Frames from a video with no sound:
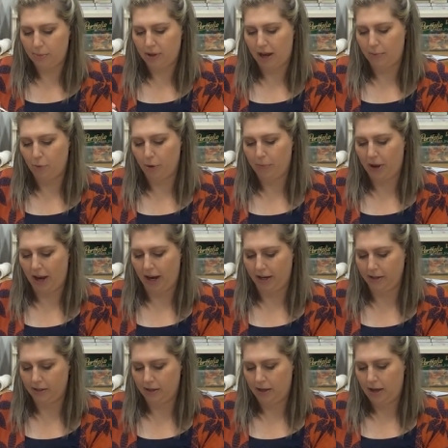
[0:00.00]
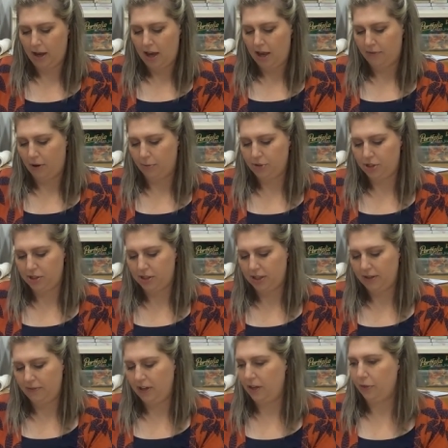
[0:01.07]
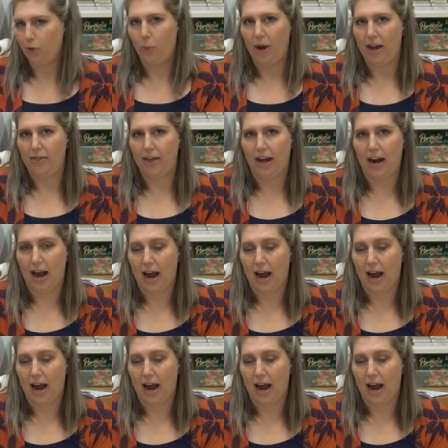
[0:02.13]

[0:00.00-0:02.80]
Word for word: apply more paint, but I was just leaving it the way that